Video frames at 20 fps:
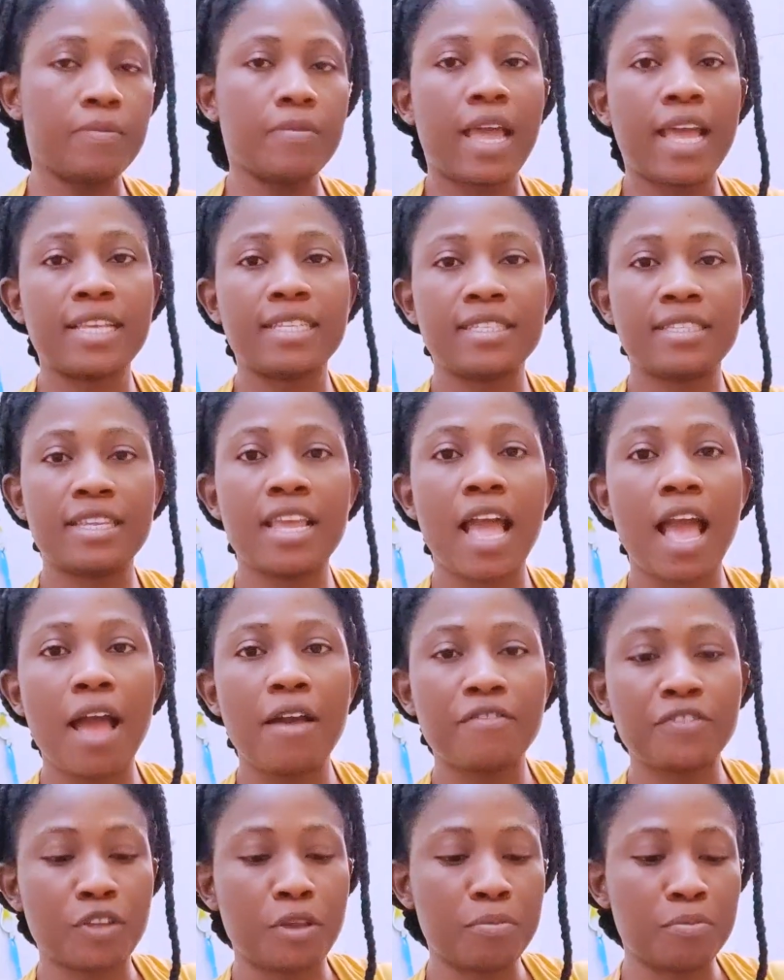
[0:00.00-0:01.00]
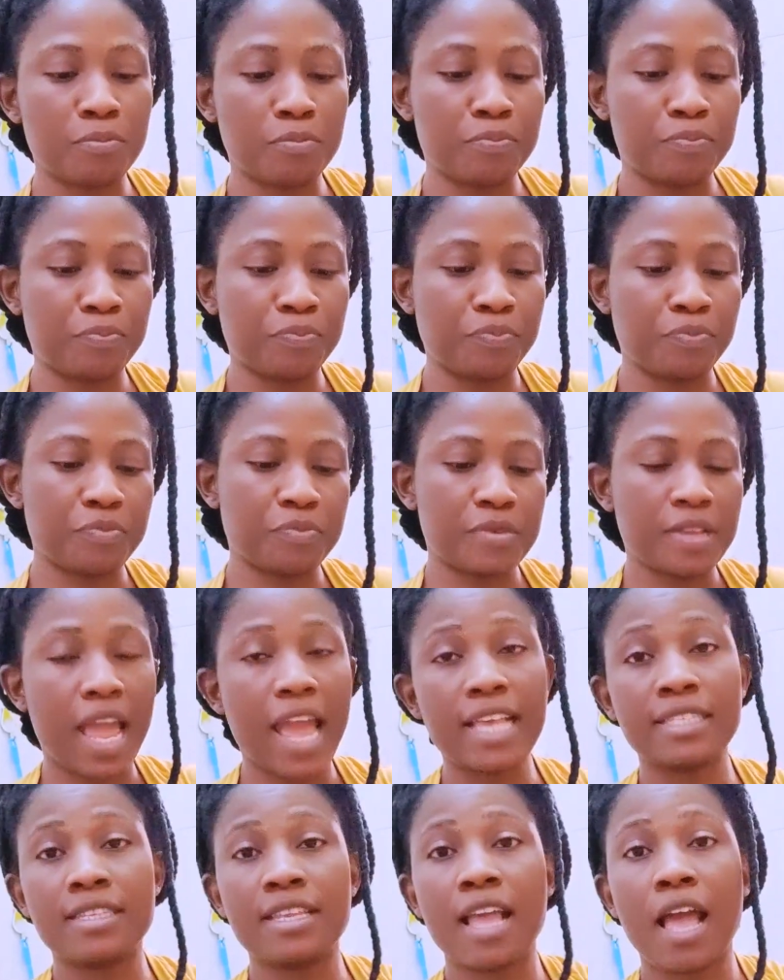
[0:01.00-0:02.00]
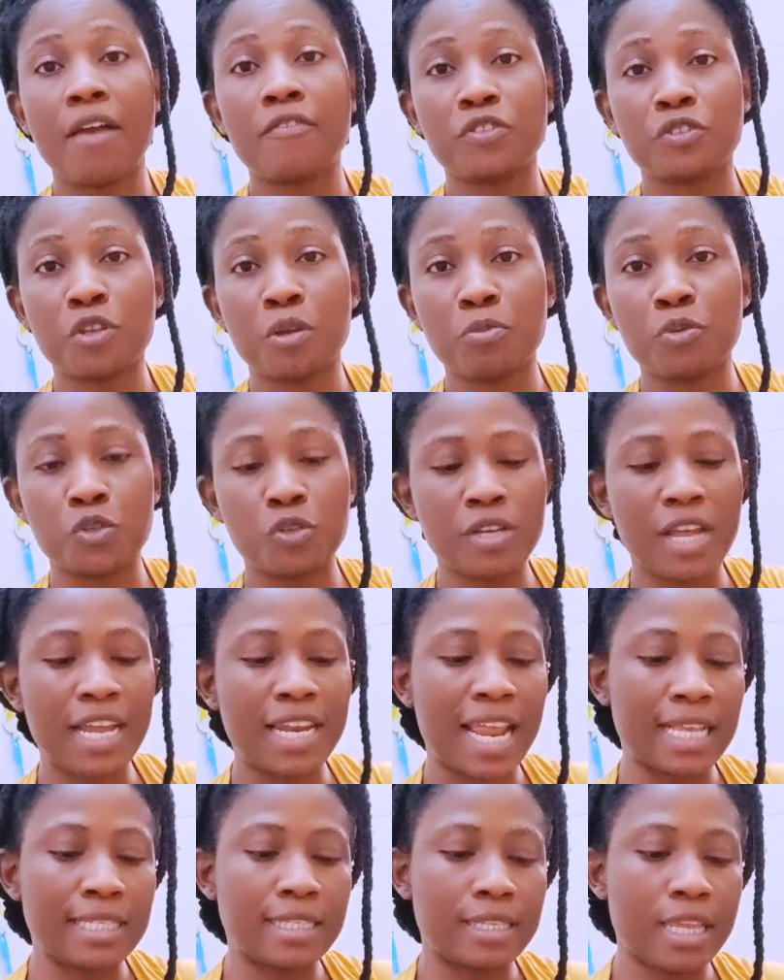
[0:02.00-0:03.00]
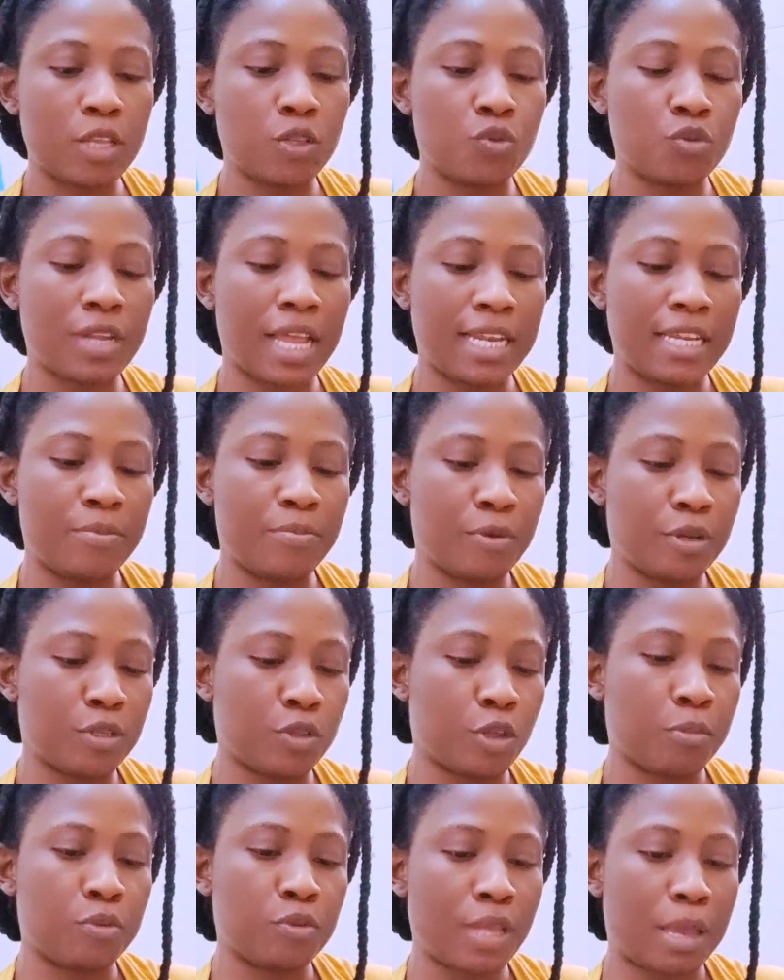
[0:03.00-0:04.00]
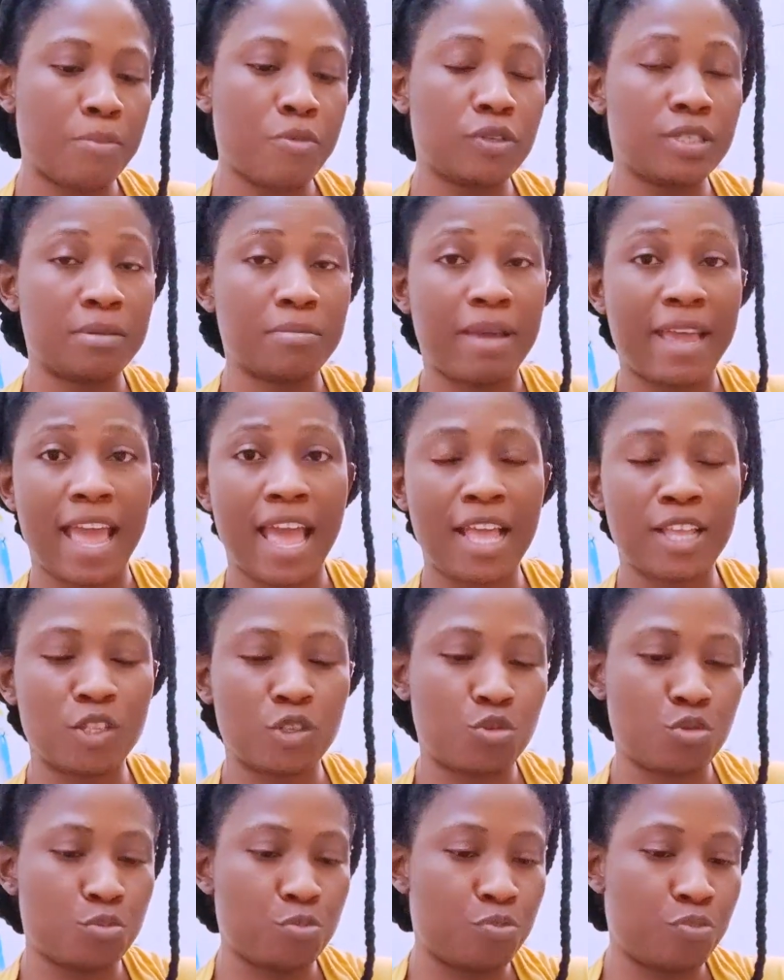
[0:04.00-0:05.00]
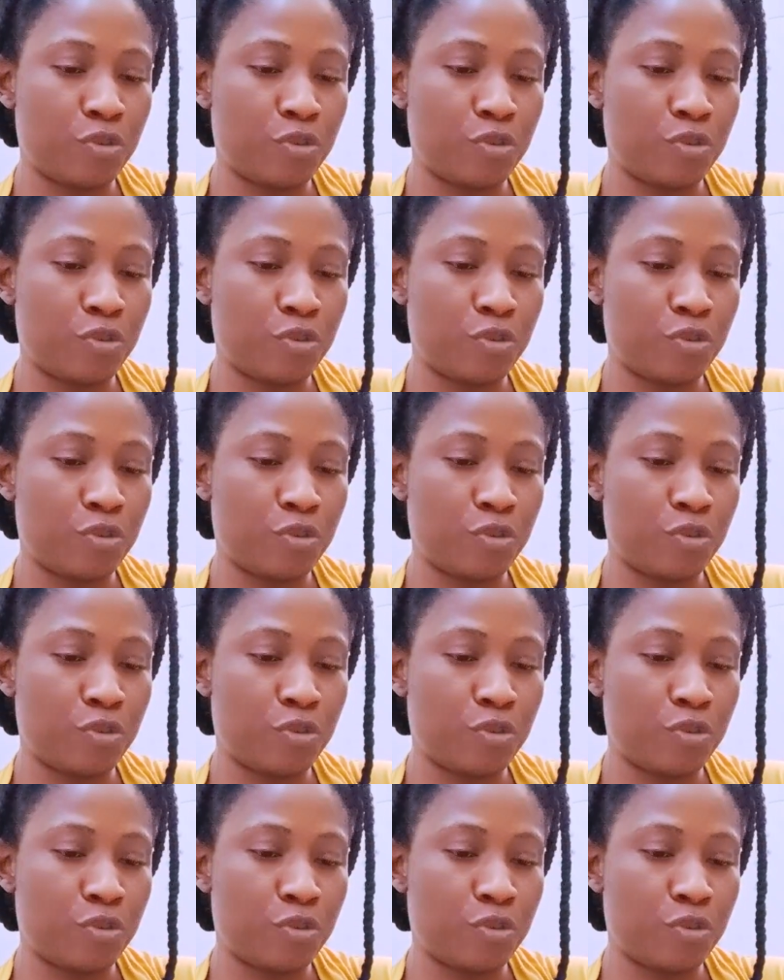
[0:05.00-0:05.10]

I still have some sugar that's settled at the bottom, so I'm using my hand to